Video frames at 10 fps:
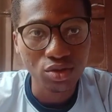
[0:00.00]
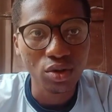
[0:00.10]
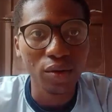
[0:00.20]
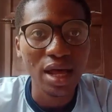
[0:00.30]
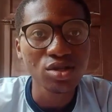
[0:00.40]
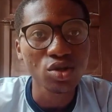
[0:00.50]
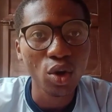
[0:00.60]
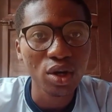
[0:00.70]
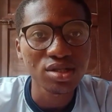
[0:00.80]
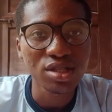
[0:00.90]
So I would like to
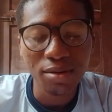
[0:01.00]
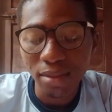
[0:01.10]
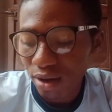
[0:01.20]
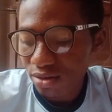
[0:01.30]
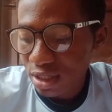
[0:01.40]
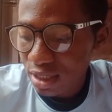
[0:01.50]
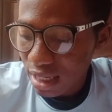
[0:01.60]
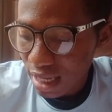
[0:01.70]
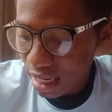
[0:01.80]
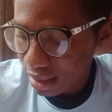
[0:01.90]
call this game out.
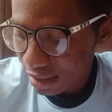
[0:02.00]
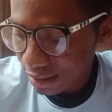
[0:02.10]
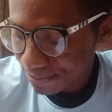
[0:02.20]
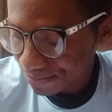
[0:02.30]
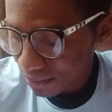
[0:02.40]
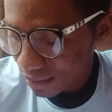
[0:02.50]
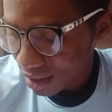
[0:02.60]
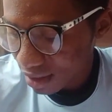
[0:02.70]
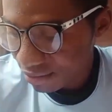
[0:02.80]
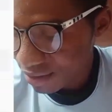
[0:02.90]
And
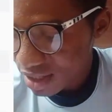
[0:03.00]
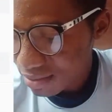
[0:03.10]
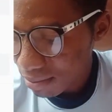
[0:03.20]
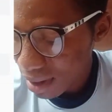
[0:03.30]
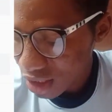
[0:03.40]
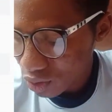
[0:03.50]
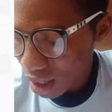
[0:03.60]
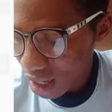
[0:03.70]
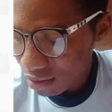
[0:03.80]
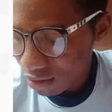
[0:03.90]
the first match we
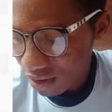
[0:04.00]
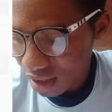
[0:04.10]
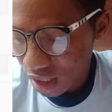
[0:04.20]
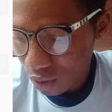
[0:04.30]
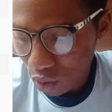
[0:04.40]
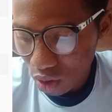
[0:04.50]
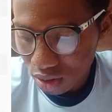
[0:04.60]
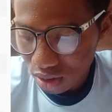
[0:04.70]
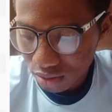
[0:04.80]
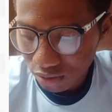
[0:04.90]
have over there
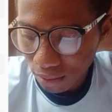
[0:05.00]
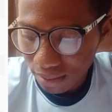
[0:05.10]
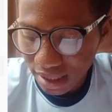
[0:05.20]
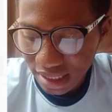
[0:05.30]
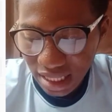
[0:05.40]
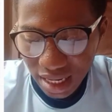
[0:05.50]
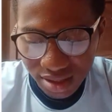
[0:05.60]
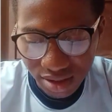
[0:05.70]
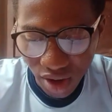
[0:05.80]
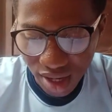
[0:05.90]
was from the
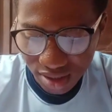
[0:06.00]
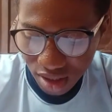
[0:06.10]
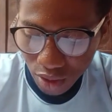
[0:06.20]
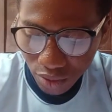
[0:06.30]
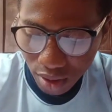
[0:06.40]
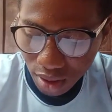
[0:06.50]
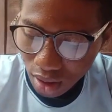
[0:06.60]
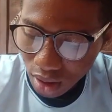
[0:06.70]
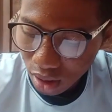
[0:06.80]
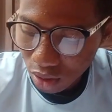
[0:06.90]
Italy Serie C
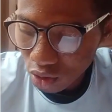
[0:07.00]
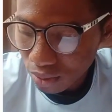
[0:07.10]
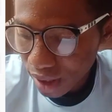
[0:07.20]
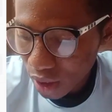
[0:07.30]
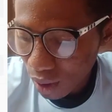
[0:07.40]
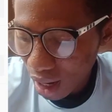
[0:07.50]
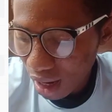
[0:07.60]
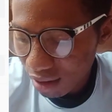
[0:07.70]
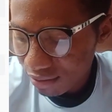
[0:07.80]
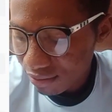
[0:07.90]
Group A. We
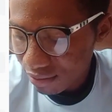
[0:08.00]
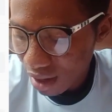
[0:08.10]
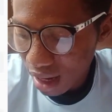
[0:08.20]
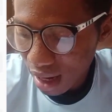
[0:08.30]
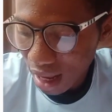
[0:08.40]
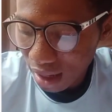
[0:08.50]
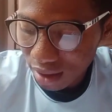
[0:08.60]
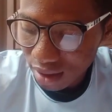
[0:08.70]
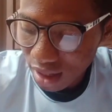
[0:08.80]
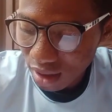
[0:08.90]
have
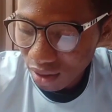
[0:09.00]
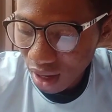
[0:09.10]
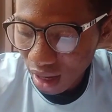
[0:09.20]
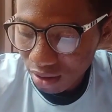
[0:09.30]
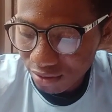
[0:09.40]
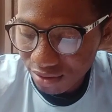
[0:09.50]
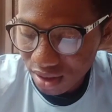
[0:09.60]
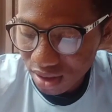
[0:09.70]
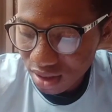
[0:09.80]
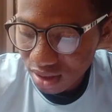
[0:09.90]
LR
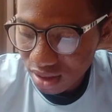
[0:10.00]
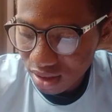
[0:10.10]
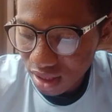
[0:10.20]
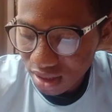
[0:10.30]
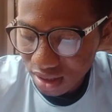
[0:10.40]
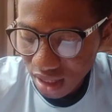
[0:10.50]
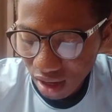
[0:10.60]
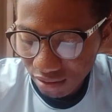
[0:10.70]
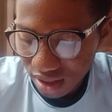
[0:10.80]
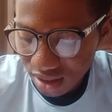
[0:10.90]

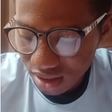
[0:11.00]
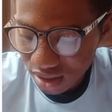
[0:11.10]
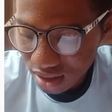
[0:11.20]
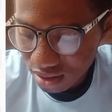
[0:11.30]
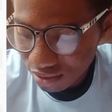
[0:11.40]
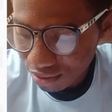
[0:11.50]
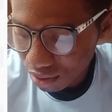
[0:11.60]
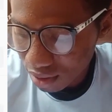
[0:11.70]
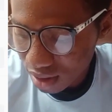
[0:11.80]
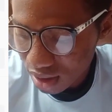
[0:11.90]
Vicenza versus
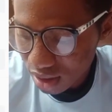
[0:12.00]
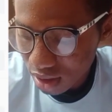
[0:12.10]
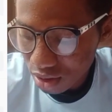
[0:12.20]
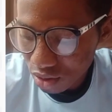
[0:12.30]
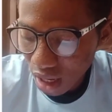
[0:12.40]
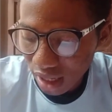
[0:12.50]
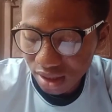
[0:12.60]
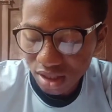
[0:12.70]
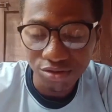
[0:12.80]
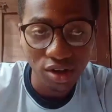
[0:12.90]

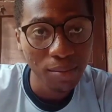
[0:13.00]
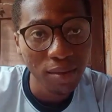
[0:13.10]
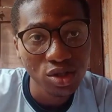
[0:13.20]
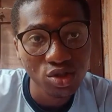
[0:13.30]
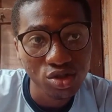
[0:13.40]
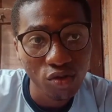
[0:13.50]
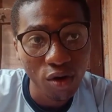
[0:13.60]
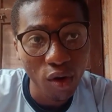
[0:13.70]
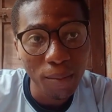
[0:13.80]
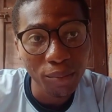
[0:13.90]
Frosinone. The team for that match was
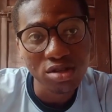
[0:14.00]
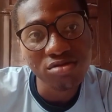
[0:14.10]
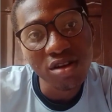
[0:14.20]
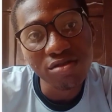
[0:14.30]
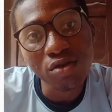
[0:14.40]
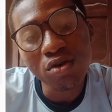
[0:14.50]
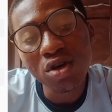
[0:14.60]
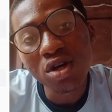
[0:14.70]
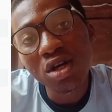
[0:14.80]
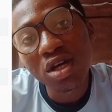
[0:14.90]
over 1.5 goal.